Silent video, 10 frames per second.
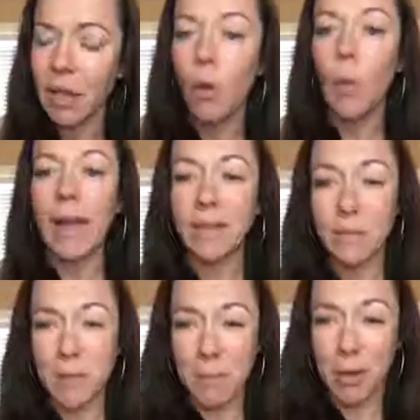Why else
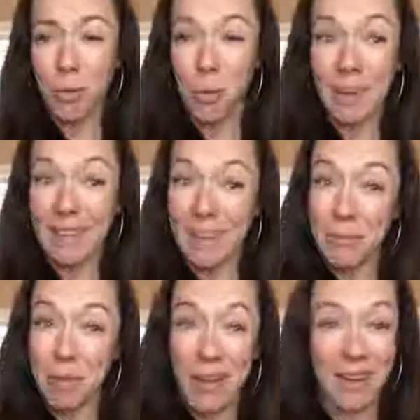would they put a warning label
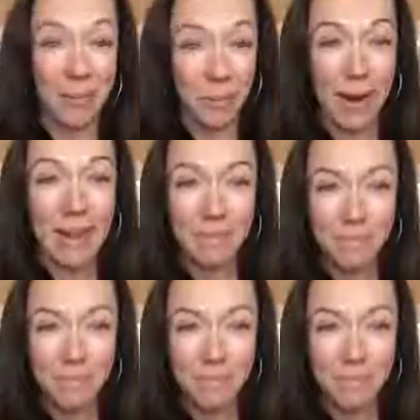on it, right?